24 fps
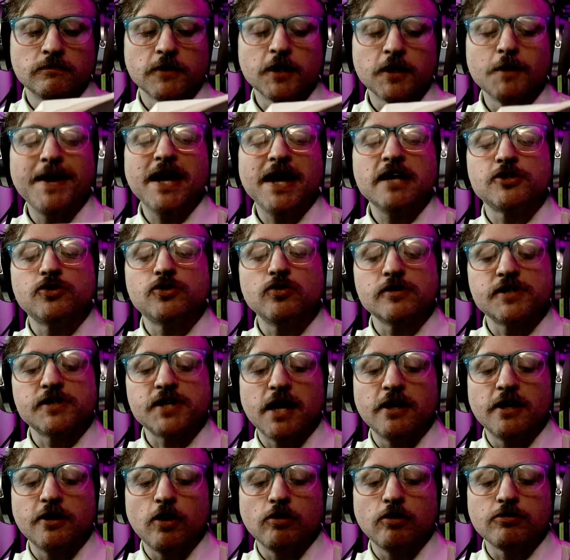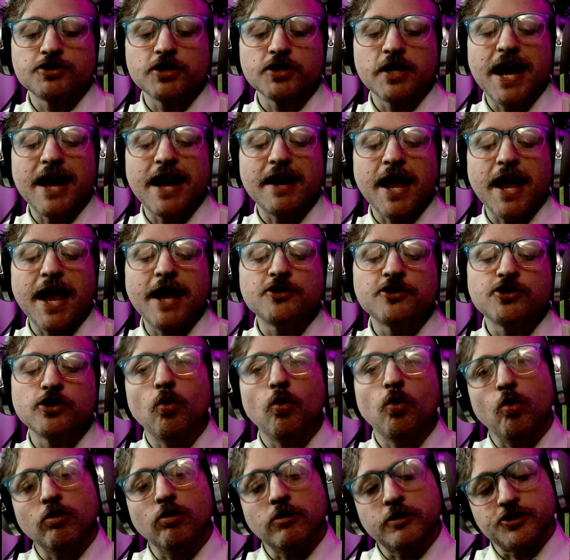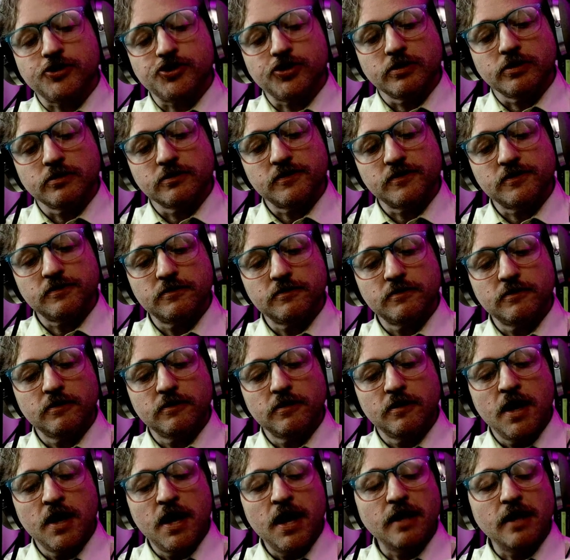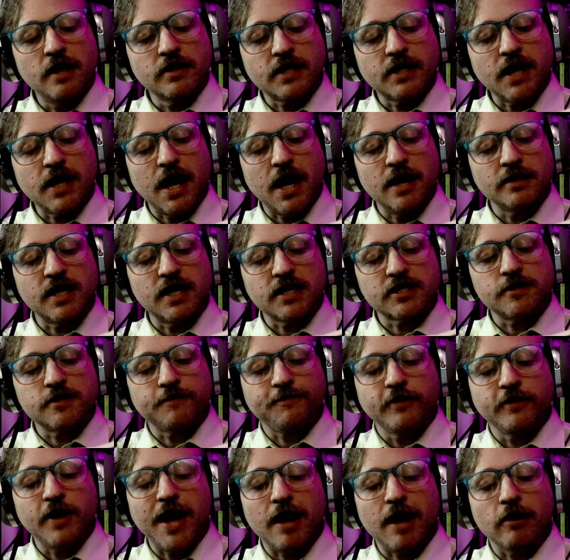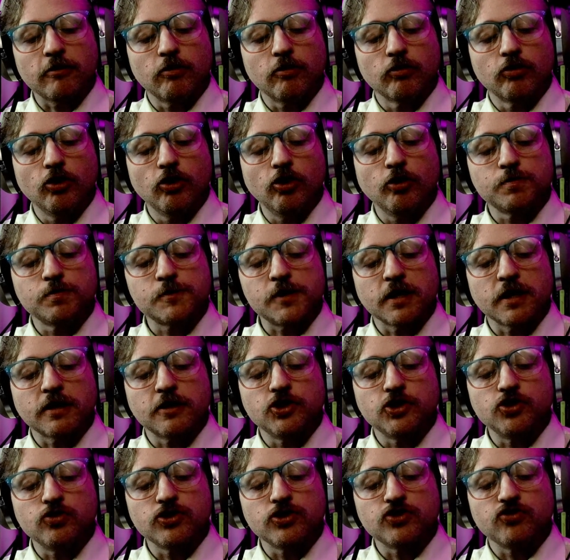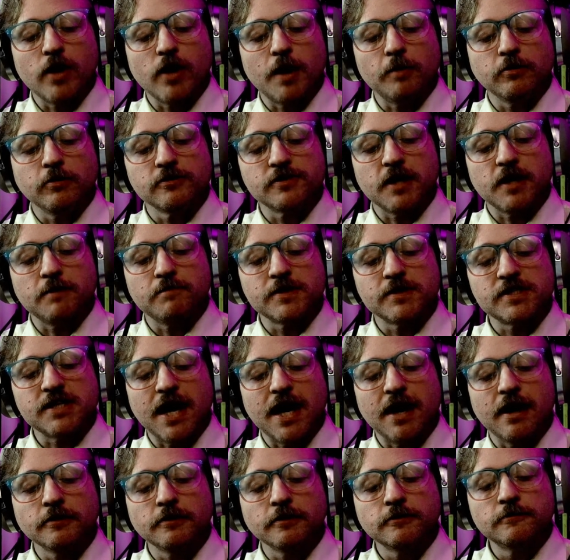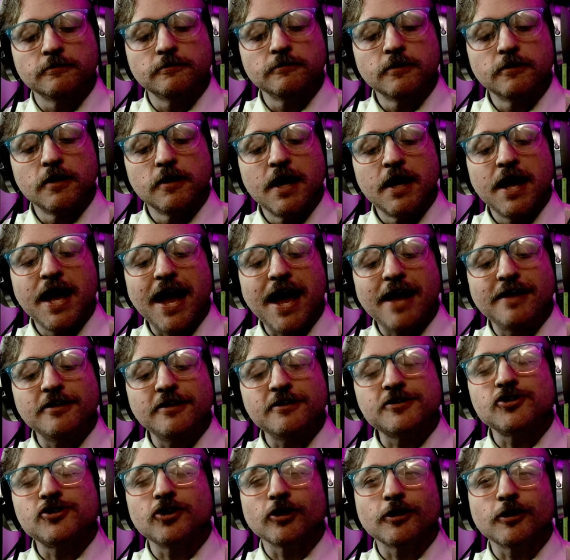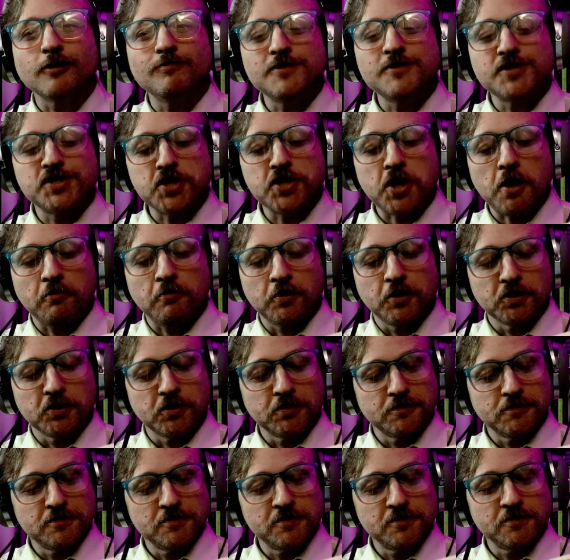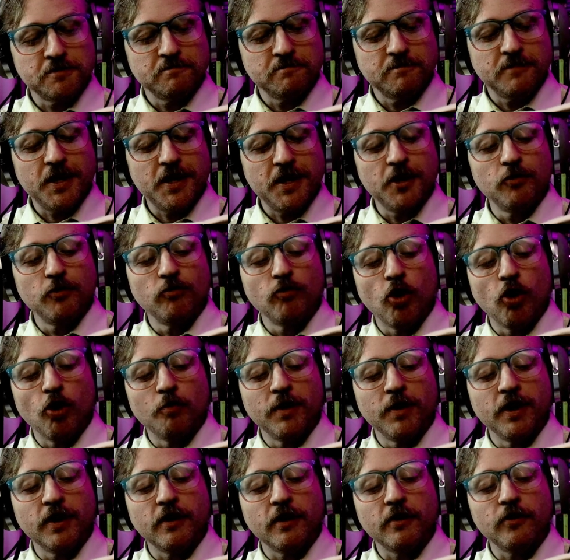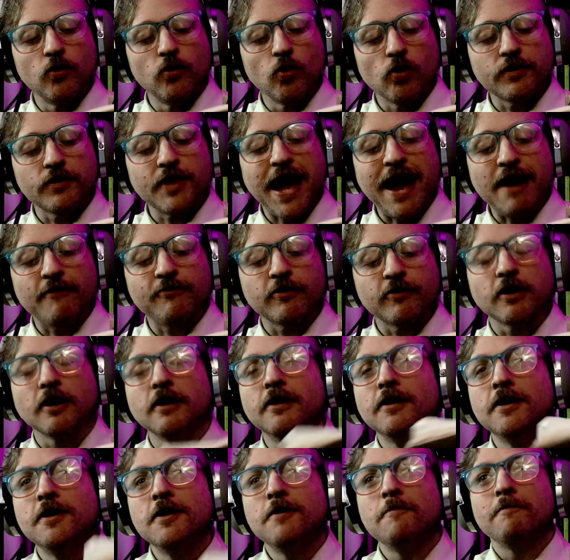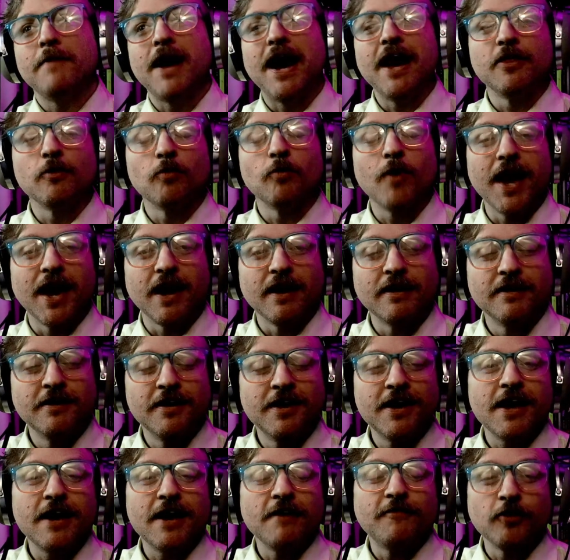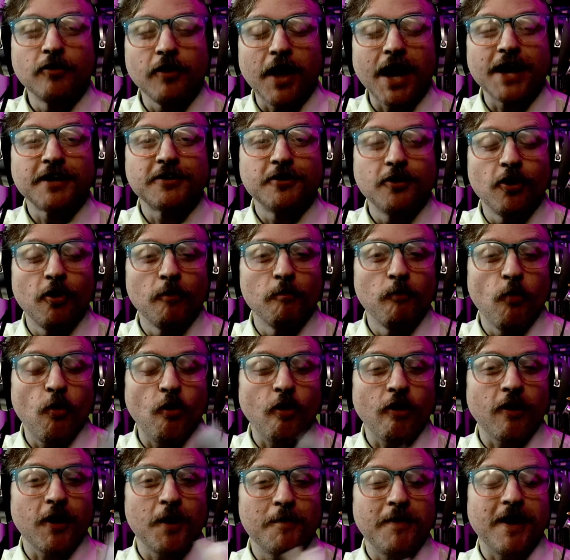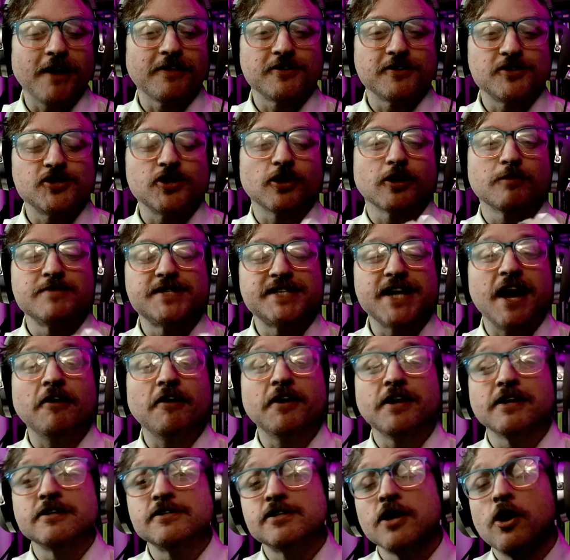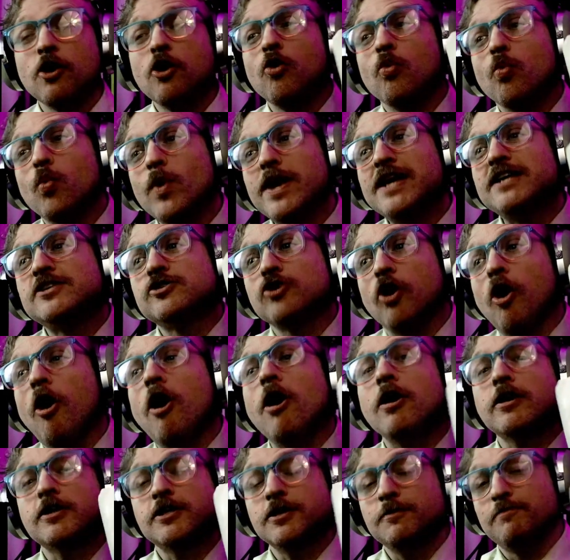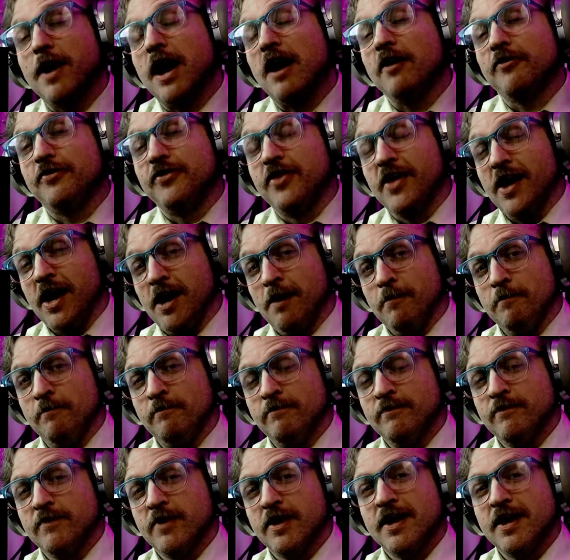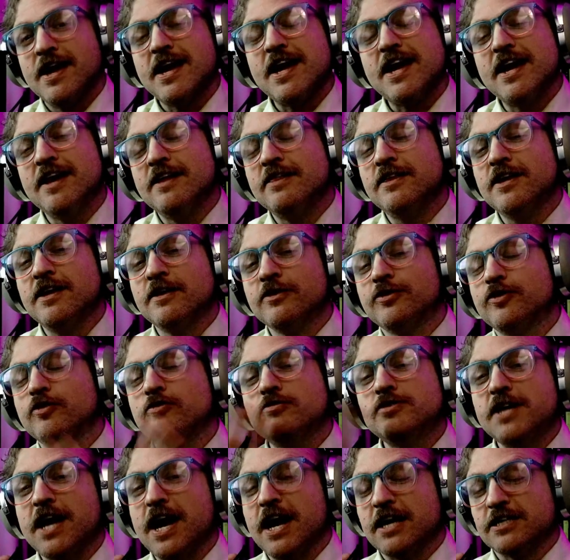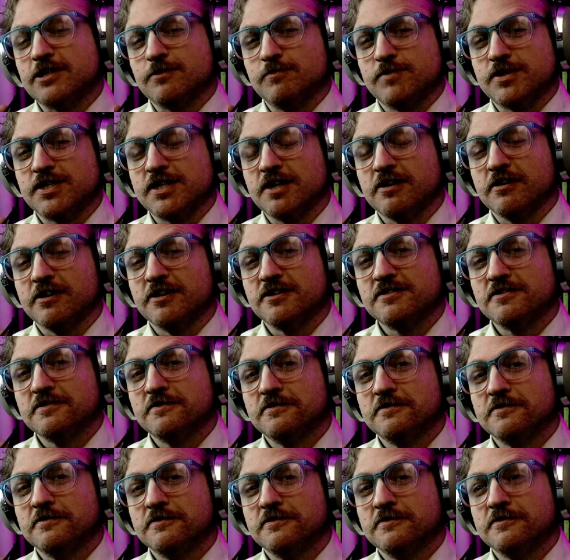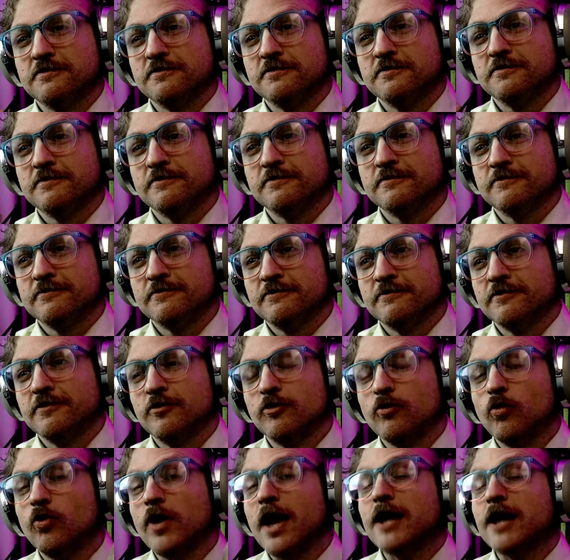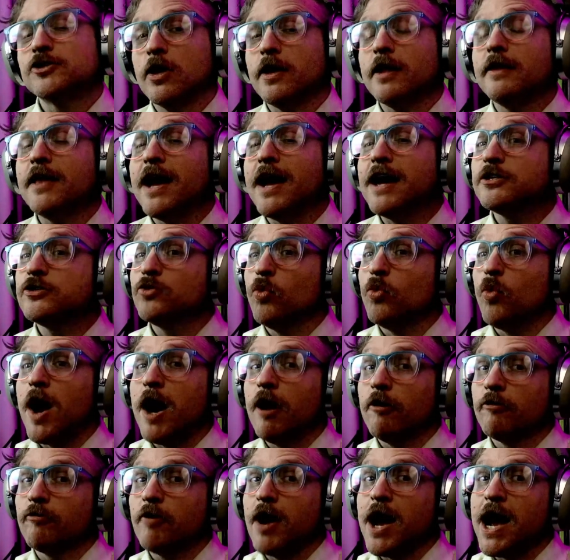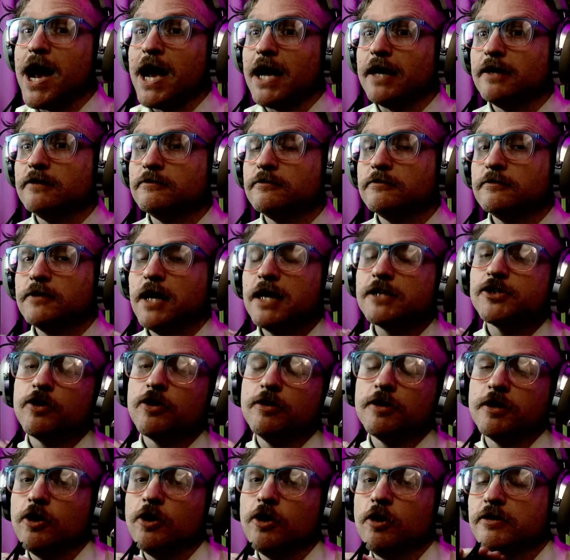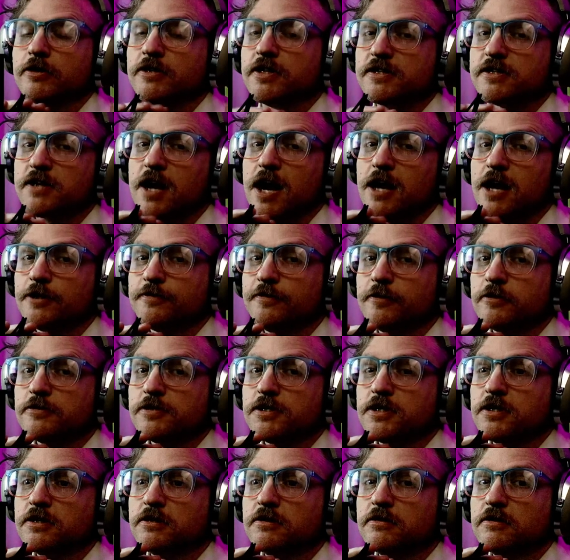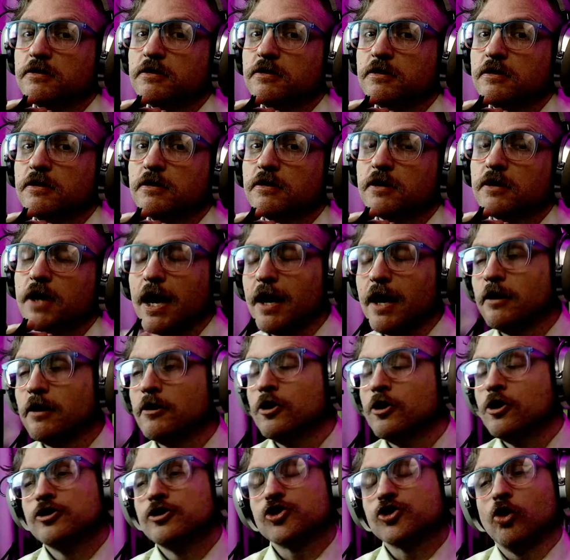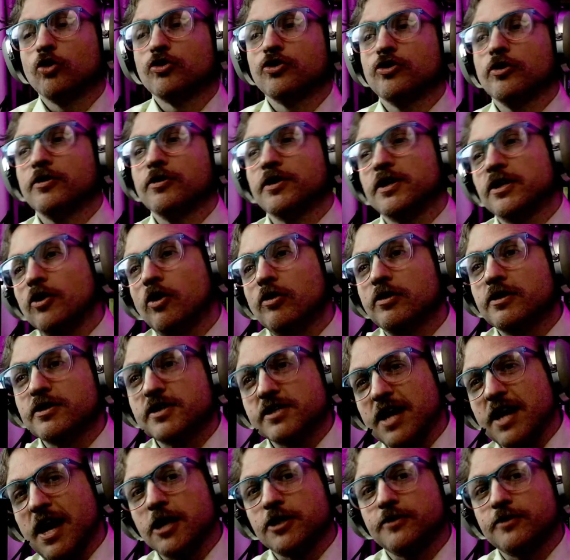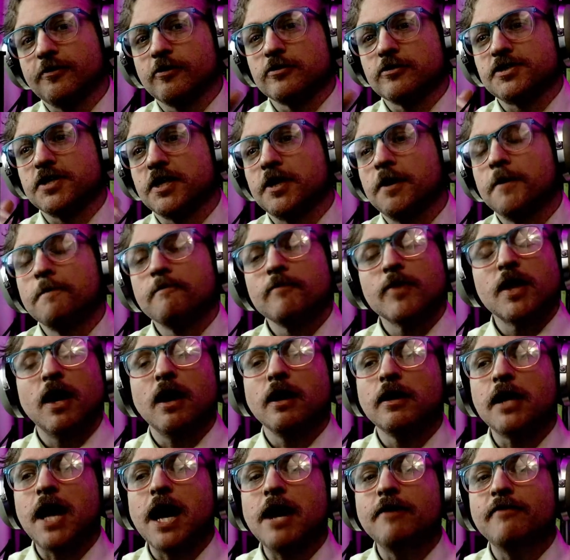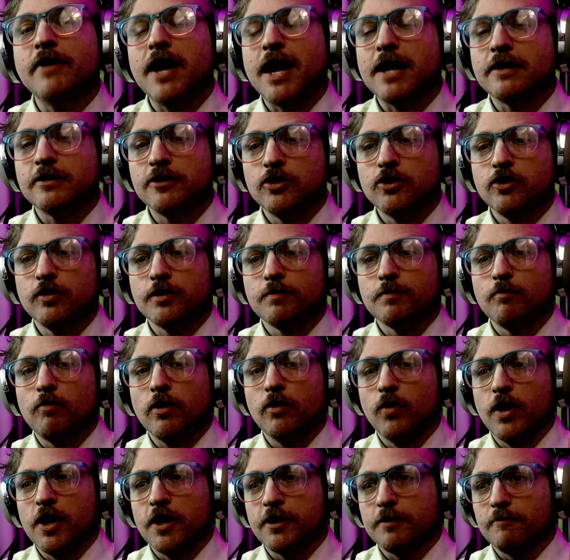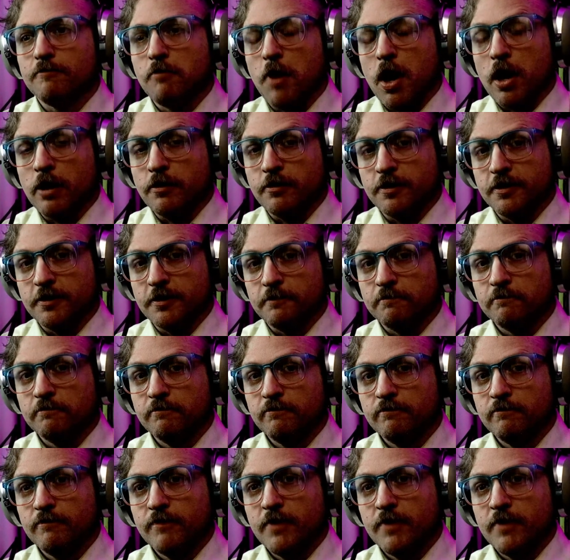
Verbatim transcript: the mass suicide notion had ancient origins in the context of fanatical groups like the Jewish rebels at Masada and the Circumcellians in the Roman North Africa. By the way, if you'd like to know more about the Circumcellians, we talked about them in the Enthusiasm series. That's, that's a wild ride. That's during the Donatist controversy. Okay? So during the Donatist controversy, a lot of it had to do with, with martyrdom.